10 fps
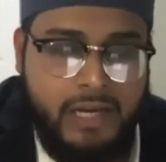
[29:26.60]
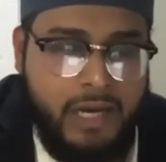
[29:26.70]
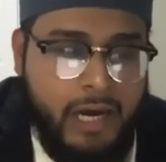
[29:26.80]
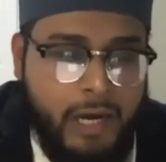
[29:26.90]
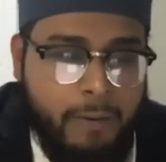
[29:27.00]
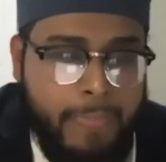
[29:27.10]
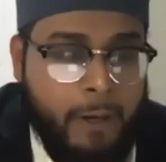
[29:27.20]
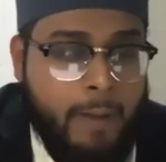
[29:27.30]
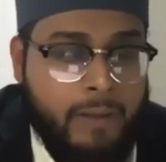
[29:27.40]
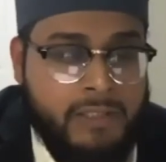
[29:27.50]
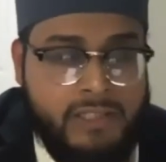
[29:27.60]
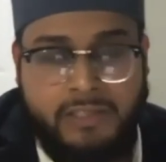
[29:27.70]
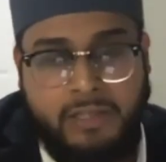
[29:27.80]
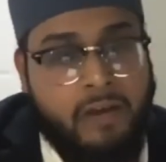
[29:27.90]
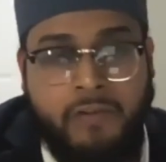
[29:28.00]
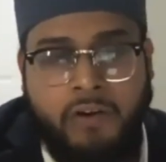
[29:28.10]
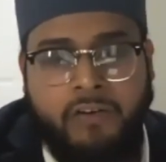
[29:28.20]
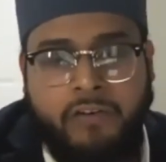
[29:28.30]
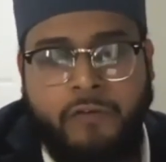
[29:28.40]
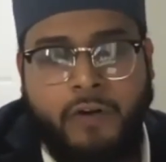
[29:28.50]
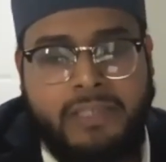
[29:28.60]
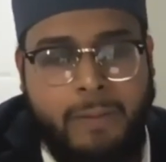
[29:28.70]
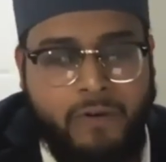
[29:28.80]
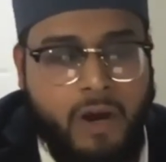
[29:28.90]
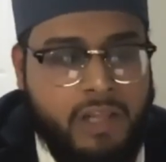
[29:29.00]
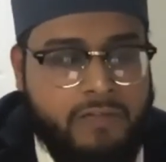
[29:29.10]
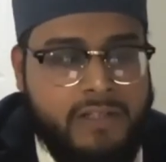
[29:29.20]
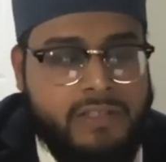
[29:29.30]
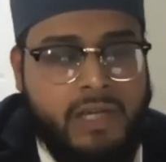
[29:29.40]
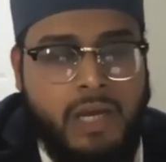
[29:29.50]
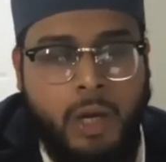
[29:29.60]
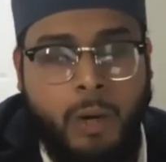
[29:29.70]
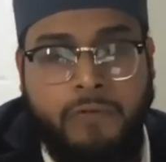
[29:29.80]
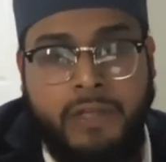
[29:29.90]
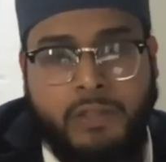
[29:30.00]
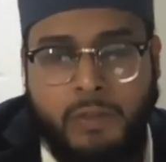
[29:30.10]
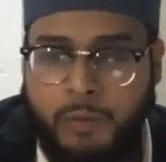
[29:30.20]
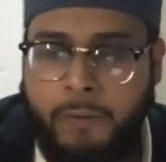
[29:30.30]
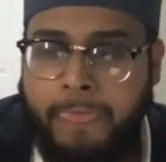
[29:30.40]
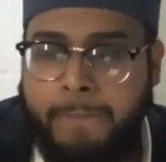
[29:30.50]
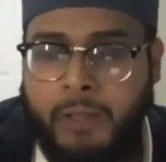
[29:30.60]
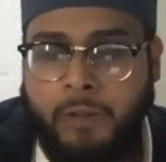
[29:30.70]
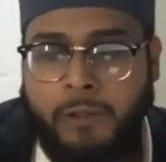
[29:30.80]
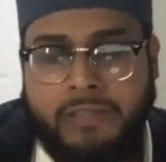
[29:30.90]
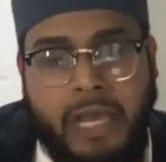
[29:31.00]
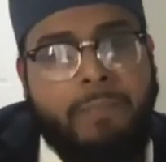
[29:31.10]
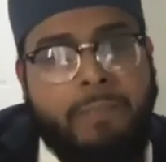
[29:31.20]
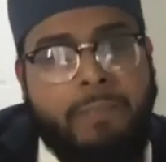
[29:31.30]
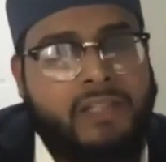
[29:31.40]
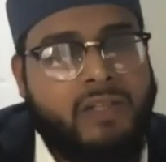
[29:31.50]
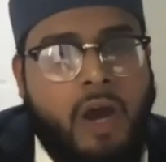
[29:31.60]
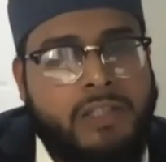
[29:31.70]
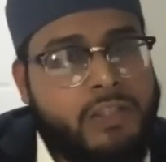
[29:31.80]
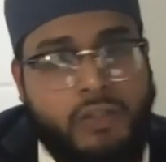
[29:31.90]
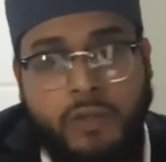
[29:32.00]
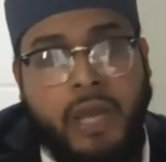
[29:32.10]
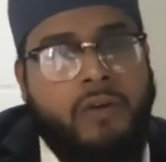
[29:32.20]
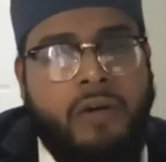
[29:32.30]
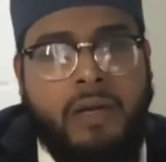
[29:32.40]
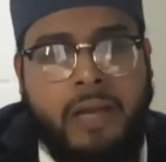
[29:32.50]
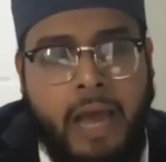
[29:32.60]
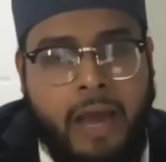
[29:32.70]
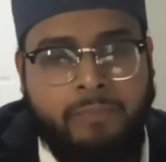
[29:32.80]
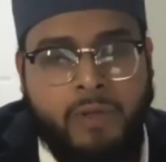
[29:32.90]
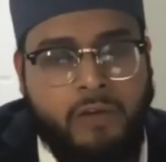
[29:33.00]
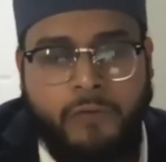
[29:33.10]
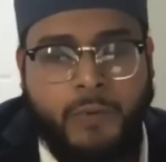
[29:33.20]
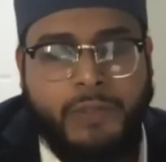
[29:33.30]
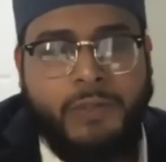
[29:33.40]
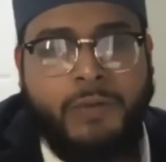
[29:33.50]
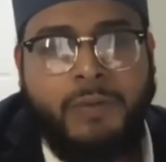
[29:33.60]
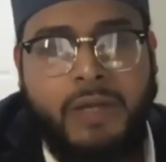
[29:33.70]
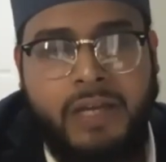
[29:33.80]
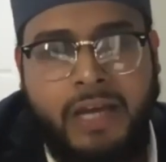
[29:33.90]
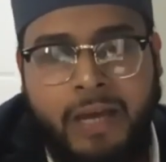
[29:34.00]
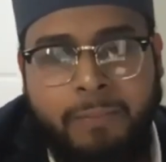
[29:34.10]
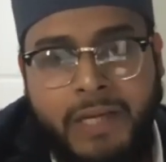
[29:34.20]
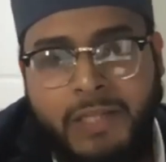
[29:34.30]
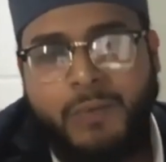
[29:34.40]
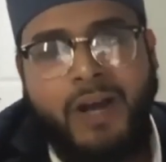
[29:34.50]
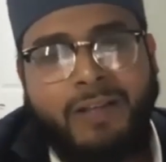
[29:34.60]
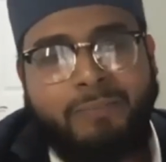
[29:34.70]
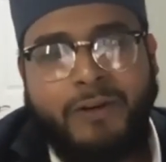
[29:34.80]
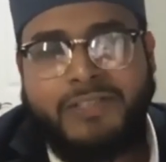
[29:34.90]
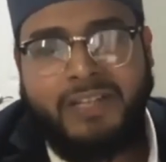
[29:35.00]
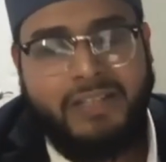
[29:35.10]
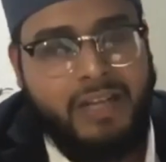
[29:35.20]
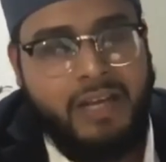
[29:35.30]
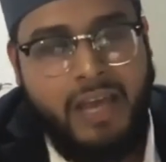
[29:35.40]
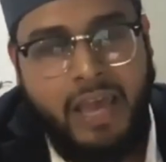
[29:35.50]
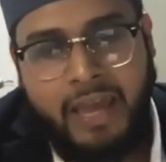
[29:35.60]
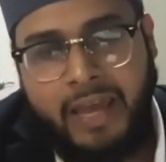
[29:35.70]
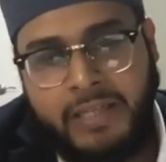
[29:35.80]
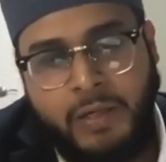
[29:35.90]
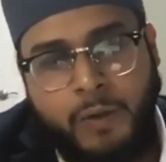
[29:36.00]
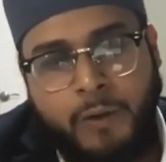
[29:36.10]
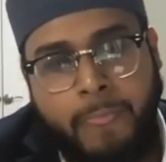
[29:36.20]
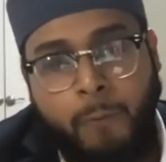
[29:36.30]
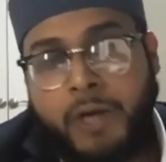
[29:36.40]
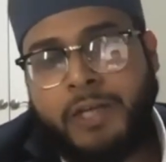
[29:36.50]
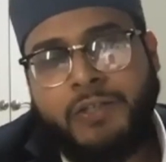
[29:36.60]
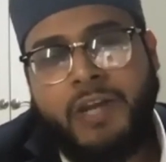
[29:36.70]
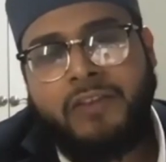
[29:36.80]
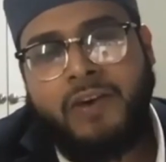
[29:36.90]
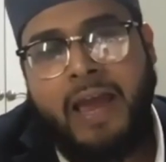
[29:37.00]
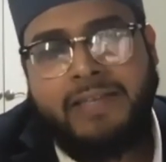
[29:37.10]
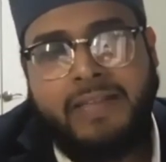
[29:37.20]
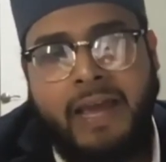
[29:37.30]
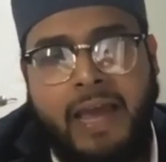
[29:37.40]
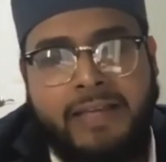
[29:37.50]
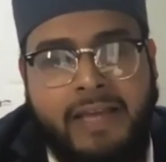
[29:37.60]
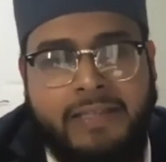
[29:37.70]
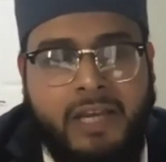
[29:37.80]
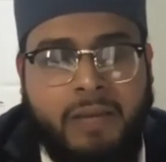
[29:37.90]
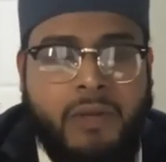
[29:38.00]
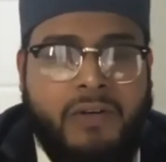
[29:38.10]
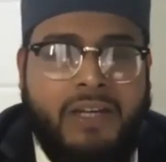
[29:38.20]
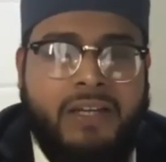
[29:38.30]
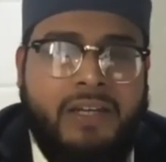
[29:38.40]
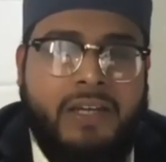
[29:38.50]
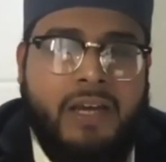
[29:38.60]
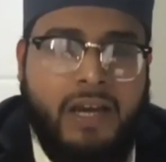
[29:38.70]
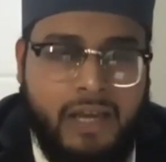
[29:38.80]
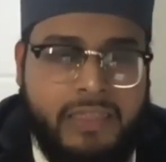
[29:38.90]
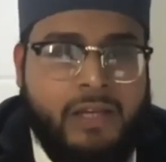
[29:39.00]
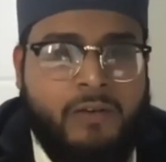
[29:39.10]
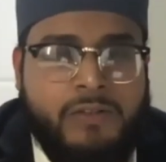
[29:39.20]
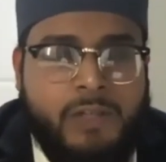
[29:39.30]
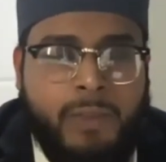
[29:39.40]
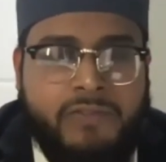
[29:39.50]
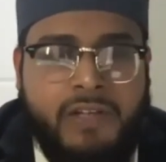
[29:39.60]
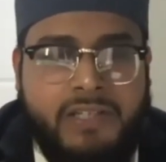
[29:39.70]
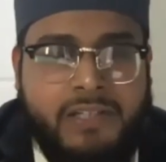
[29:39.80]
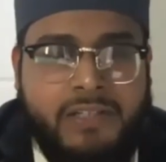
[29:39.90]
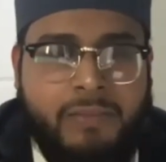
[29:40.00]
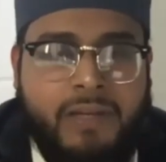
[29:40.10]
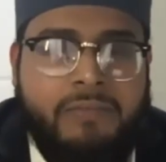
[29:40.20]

you know, this is a very first step for all of us, hopefully to, you know, stand behind these causes together. I'm looking forward to meeting you all in person and, you know, working together as a community. Thank you so much for listening to me.